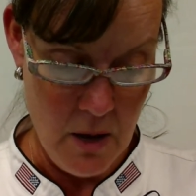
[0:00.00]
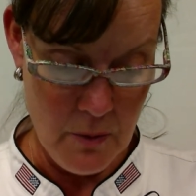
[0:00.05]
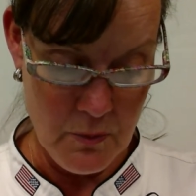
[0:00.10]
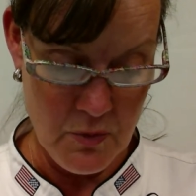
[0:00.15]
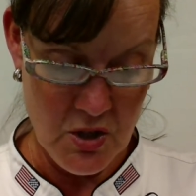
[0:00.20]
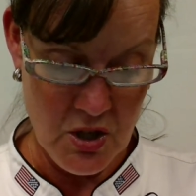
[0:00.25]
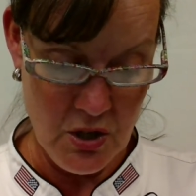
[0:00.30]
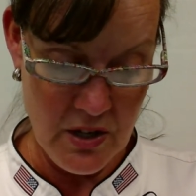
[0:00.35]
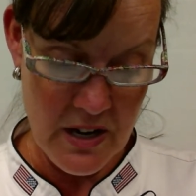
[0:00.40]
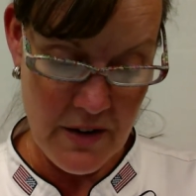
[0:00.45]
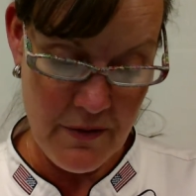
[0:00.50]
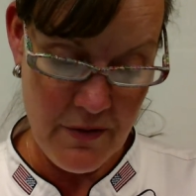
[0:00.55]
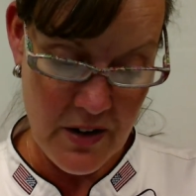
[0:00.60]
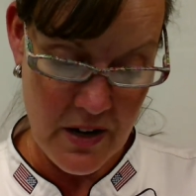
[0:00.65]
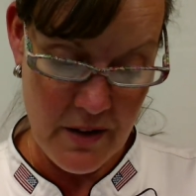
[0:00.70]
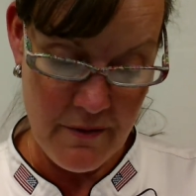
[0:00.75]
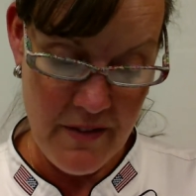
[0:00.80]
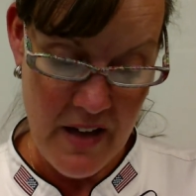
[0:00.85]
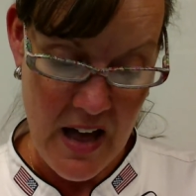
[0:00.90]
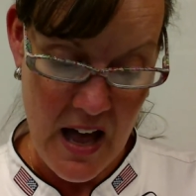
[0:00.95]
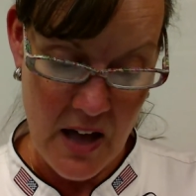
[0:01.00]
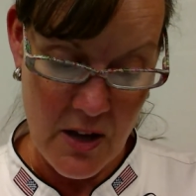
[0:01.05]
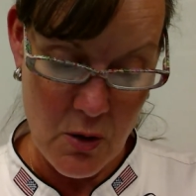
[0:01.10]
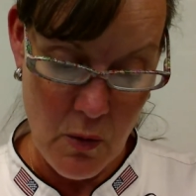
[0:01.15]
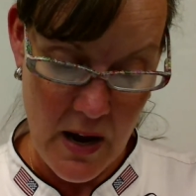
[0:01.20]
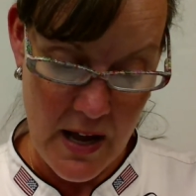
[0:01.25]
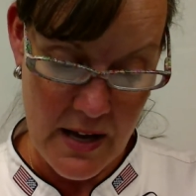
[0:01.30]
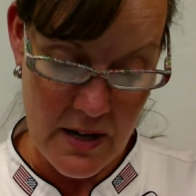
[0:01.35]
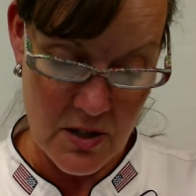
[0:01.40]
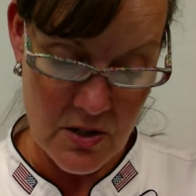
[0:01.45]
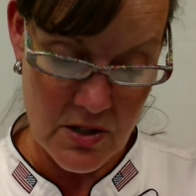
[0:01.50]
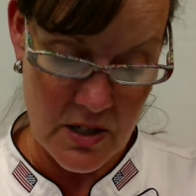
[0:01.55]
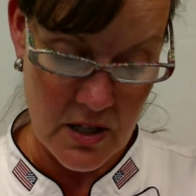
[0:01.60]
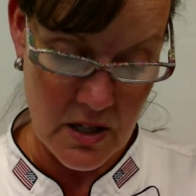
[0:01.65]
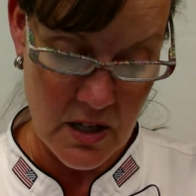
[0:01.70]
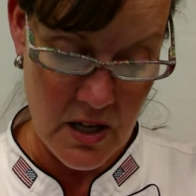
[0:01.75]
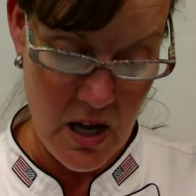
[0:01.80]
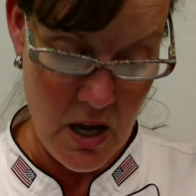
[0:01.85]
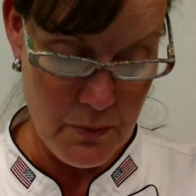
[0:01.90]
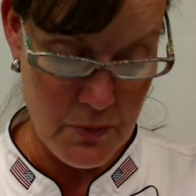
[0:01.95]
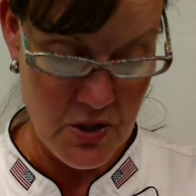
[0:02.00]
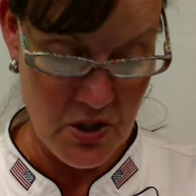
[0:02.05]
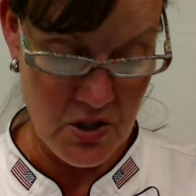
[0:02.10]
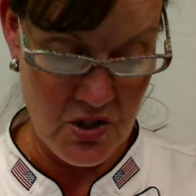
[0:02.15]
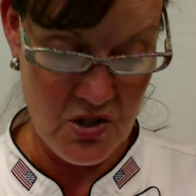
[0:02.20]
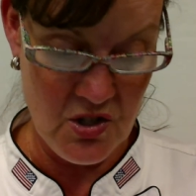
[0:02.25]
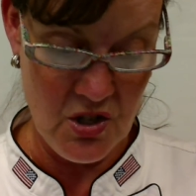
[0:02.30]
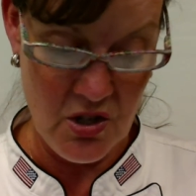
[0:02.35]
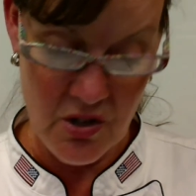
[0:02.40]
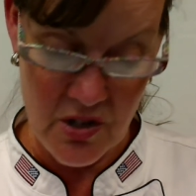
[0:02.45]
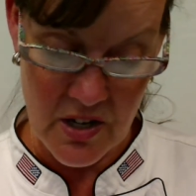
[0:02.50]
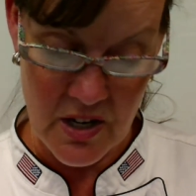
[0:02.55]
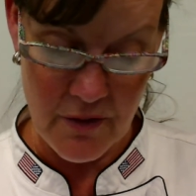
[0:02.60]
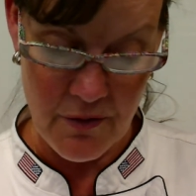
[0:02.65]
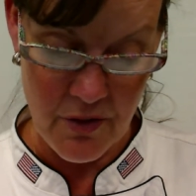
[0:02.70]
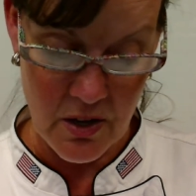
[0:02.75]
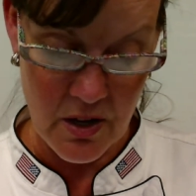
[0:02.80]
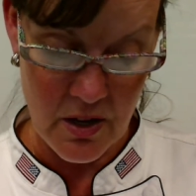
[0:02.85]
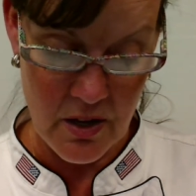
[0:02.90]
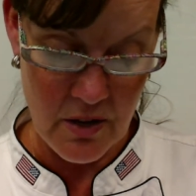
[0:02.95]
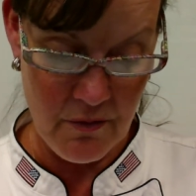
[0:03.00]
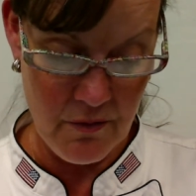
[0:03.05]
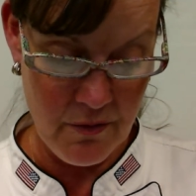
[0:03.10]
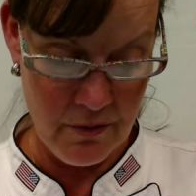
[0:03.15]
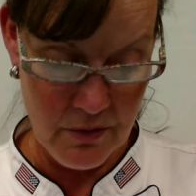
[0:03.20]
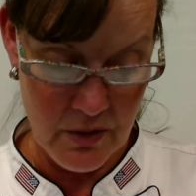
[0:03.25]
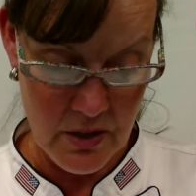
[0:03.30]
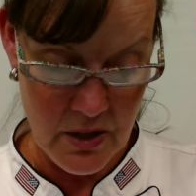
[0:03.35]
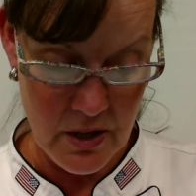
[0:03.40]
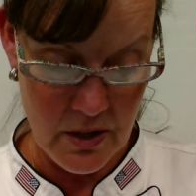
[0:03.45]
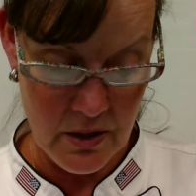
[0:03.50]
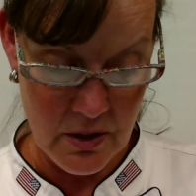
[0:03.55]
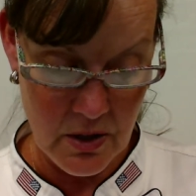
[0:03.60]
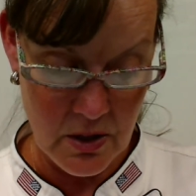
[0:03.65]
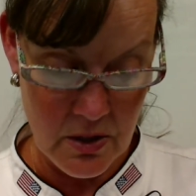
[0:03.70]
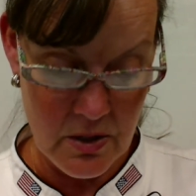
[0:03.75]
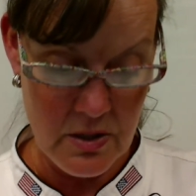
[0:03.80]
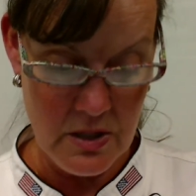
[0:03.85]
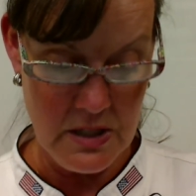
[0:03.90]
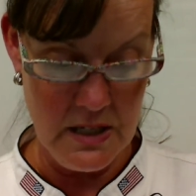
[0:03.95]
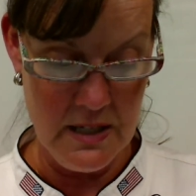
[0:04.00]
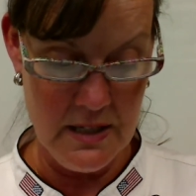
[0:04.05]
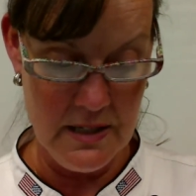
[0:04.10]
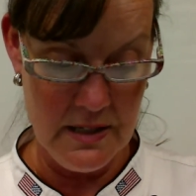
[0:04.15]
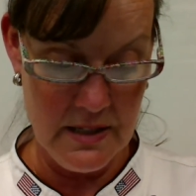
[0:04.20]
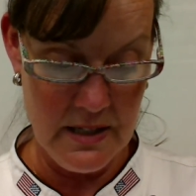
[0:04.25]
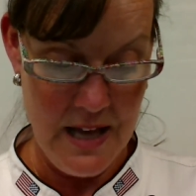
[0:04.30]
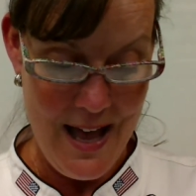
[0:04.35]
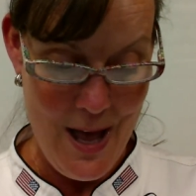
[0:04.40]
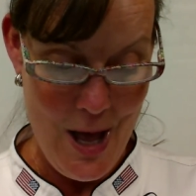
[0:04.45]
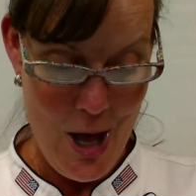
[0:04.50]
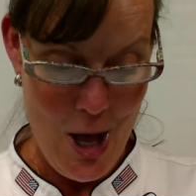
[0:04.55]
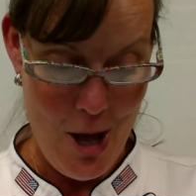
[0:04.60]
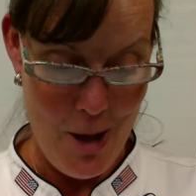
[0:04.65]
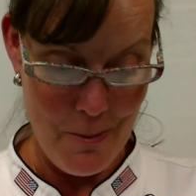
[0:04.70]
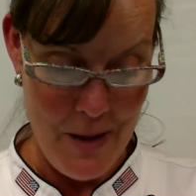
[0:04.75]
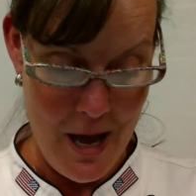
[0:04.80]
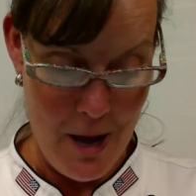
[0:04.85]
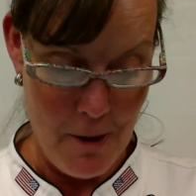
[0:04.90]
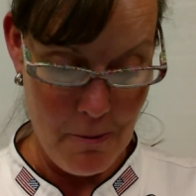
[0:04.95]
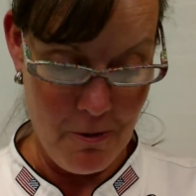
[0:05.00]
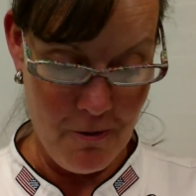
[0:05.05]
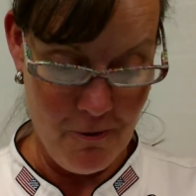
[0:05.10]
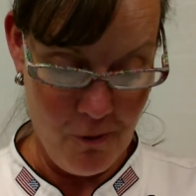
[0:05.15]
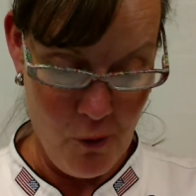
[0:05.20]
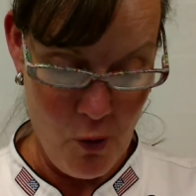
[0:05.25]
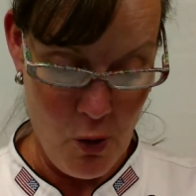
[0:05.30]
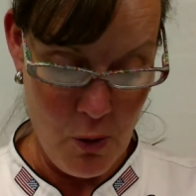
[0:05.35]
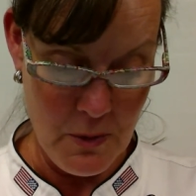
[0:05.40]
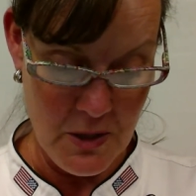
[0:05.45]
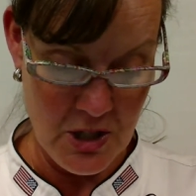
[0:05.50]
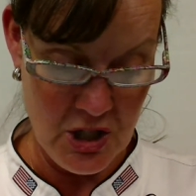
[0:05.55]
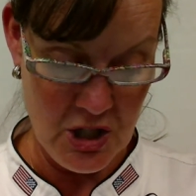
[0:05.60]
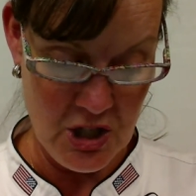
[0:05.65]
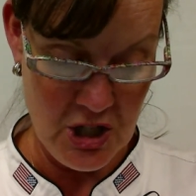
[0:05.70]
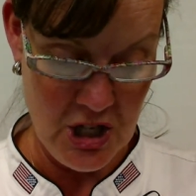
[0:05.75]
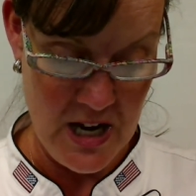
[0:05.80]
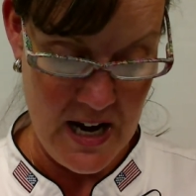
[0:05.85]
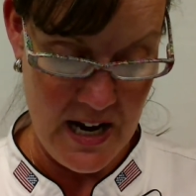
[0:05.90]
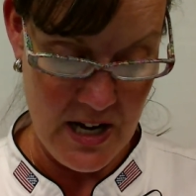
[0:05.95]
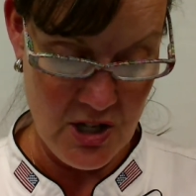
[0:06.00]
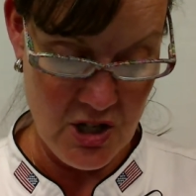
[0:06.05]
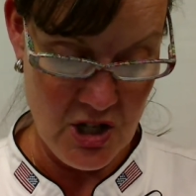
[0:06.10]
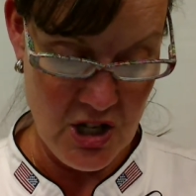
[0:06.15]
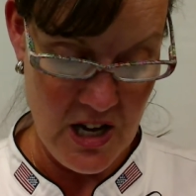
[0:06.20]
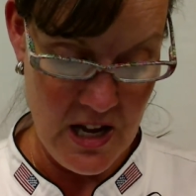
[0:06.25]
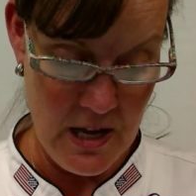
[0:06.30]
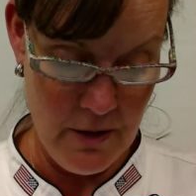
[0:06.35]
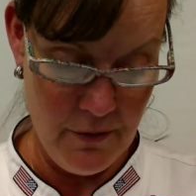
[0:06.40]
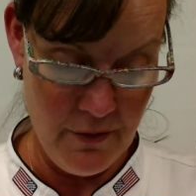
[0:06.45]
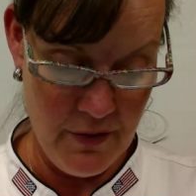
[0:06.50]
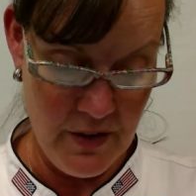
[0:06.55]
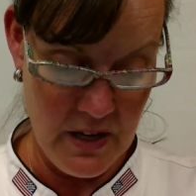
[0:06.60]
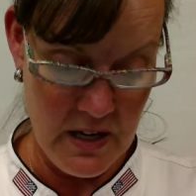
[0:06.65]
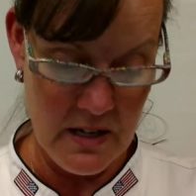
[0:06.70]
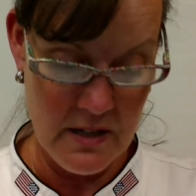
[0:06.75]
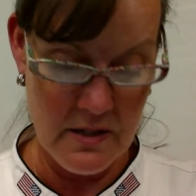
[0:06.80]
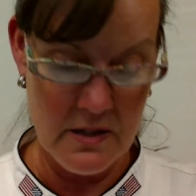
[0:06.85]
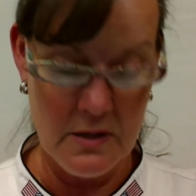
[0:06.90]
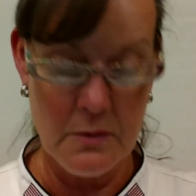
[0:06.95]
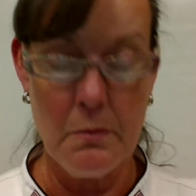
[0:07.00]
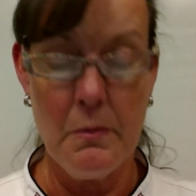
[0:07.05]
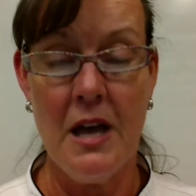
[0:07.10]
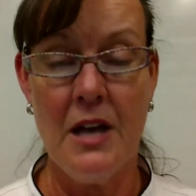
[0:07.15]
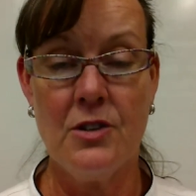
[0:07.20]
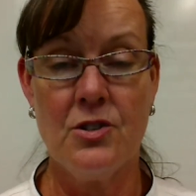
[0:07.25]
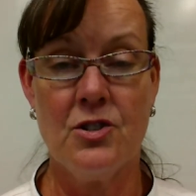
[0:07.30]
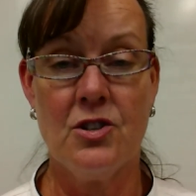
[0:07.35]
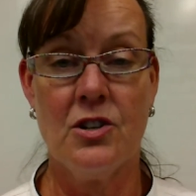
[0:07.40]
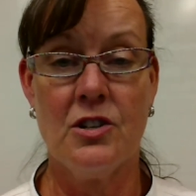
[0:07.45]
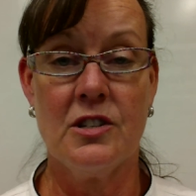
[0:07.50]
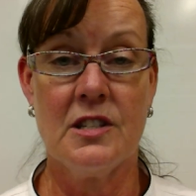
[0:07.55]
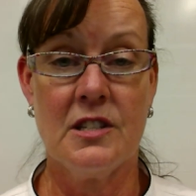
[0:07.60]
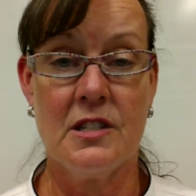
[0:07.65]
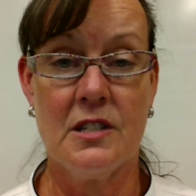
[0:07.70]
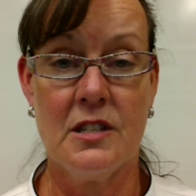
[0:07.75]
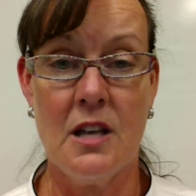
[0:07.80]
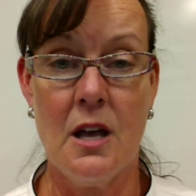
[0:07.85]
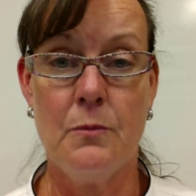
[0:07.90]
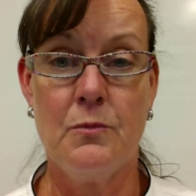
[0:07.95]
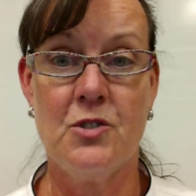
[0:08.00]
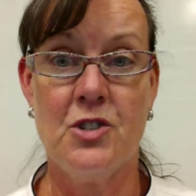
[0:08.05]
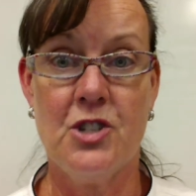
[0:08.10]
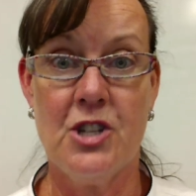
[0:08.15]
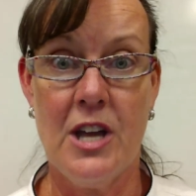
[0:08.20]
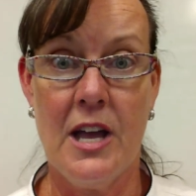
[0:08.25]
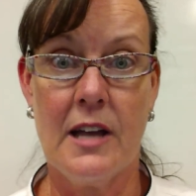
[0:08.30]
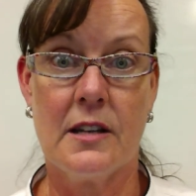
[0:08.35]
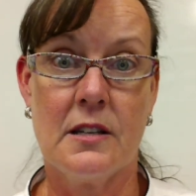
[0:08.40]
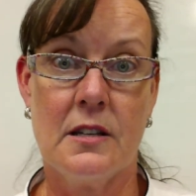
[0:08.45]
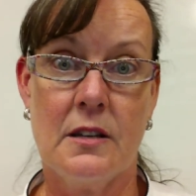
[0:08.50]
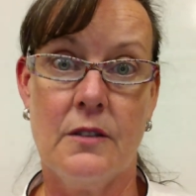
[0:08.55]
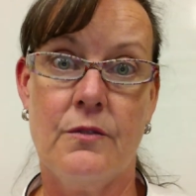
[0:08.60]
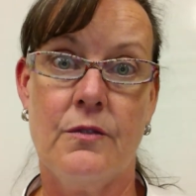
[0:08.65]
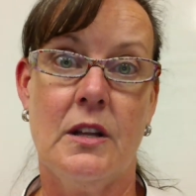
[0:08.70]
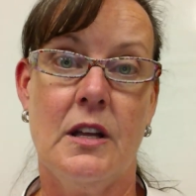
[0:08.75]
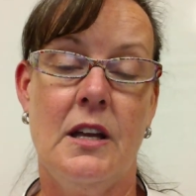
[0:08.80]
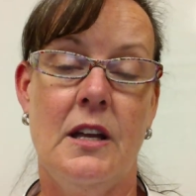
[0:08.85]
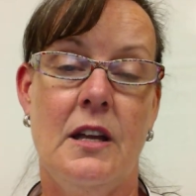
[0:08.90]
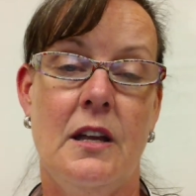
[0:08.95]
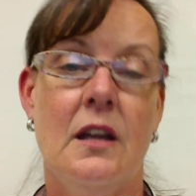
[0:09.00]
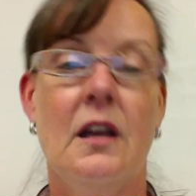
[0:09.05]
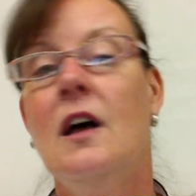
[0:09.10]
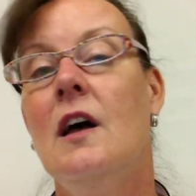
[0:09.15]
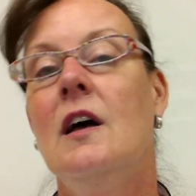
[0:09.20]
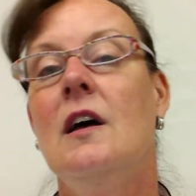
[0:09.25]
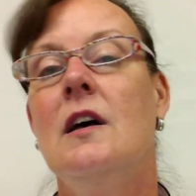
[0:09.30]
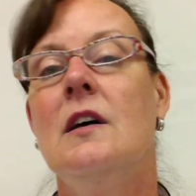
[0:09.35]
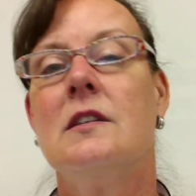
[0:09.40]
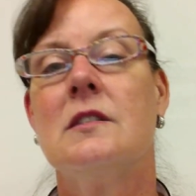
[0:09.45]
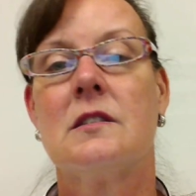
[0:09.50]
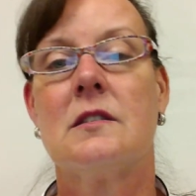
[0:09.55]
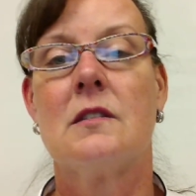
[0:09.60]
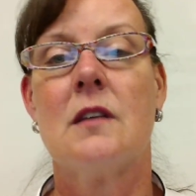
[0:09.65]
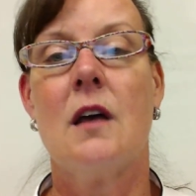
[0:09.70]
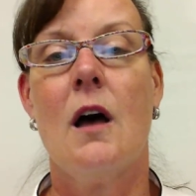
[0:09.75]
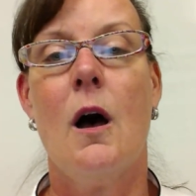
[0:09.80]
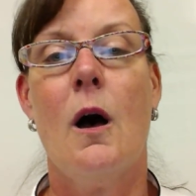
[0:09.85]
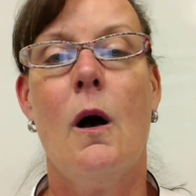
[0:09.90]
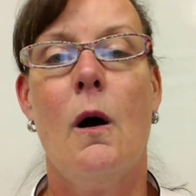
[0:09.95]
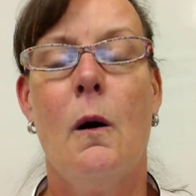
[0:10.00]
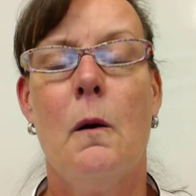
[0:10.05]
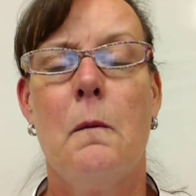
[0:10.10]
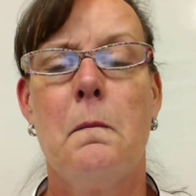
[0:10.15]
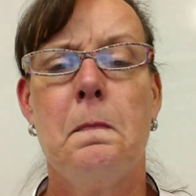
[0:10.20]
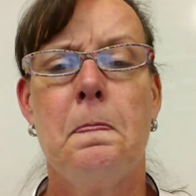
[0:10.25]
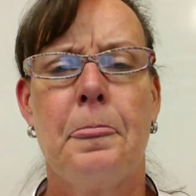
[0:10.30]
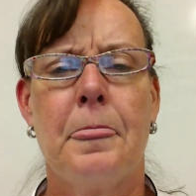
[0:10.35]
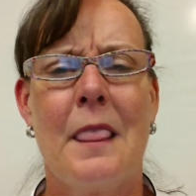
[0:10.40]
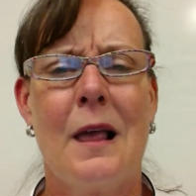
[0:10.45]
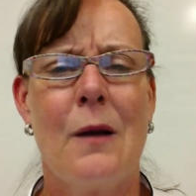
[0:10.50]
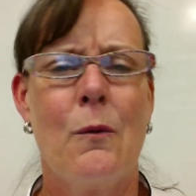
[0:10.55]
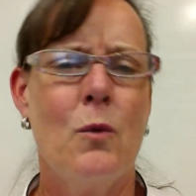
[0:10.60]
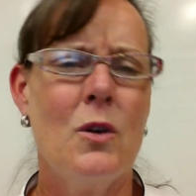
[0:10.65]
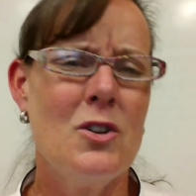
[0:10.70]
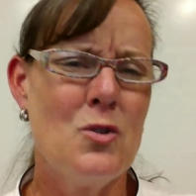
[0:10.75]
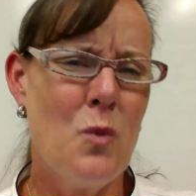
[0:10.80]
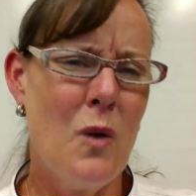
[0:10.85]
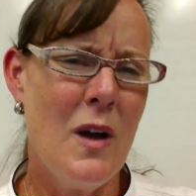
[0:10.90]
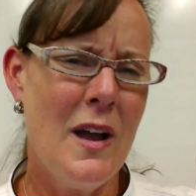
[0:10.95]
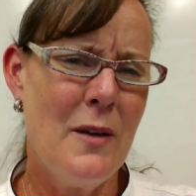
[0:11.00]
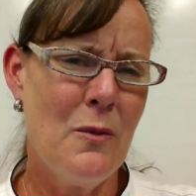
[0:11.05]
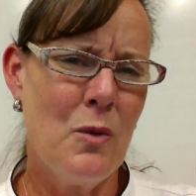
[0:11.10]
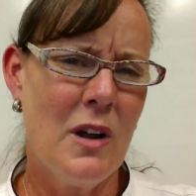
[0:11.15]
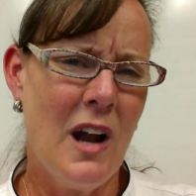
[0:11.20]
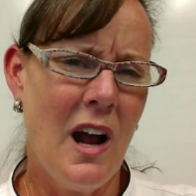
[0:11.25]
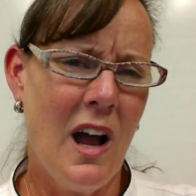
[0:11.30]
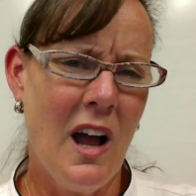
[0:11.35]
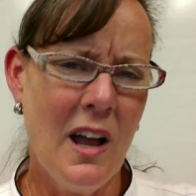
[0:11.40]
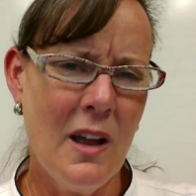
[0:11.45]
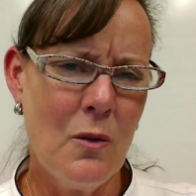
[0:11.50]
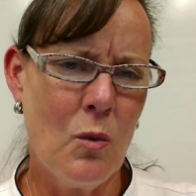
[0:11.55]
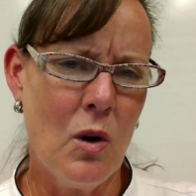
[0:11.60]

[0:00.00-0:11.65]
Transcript: Two different evaluators could come to two different conclusions about performance change if it is measured subjectively. So, which way would I?